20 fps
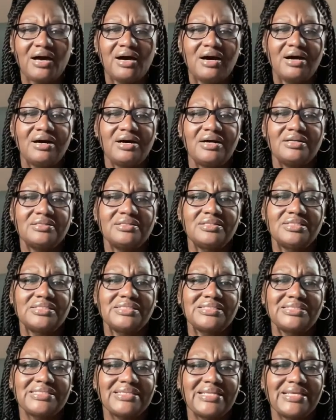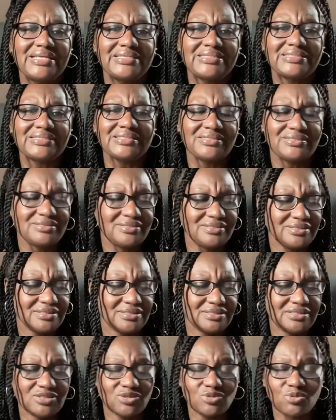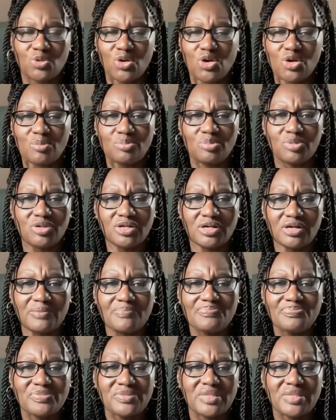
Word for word: Uh, this lesson, this, this workbook,